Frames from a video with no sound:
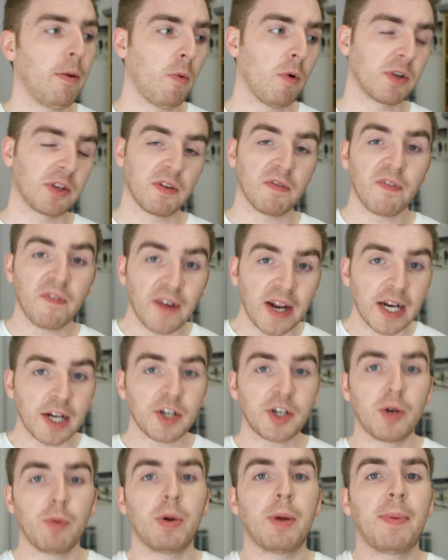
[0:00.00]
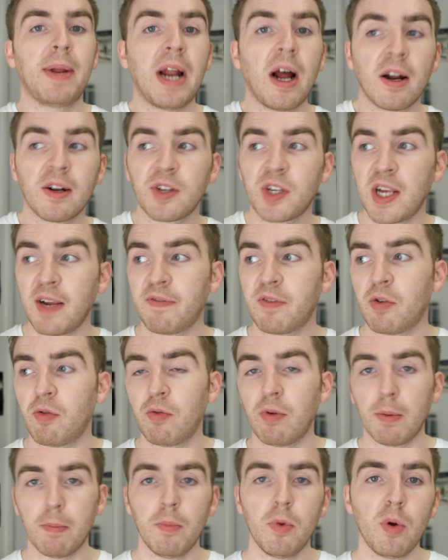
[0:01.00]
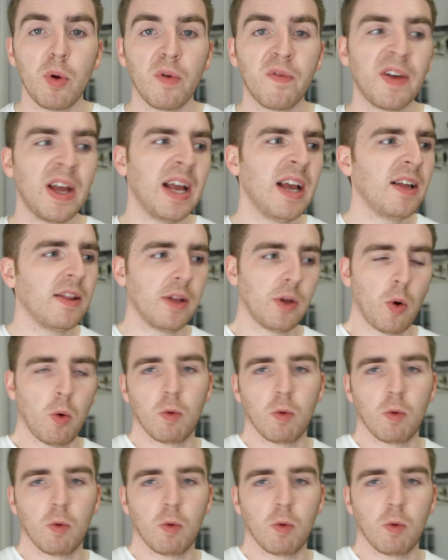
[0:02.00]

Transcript: It wasn't finished, it would have been unsafe to remove,